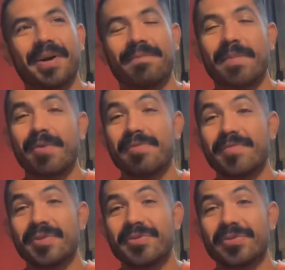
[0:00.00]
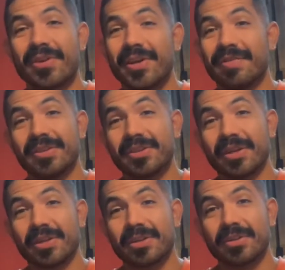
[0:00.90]
of my reviews are heavily
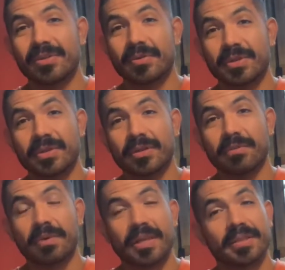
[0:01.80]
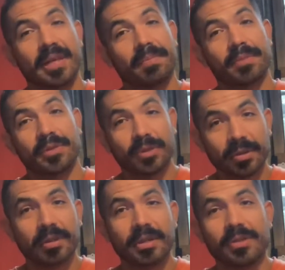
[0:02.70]
targeted towards certain brands that I
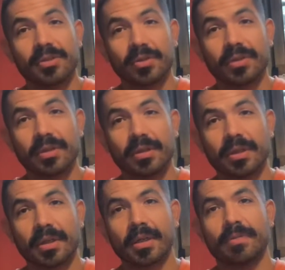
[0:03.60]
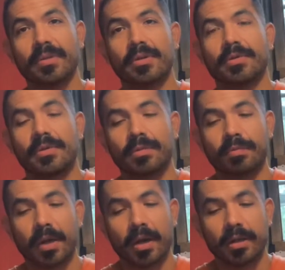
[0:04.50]
particularly enjoy their
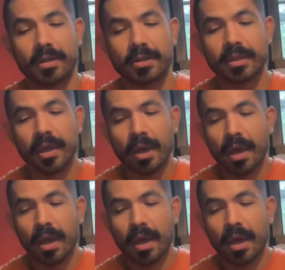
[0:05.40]
products.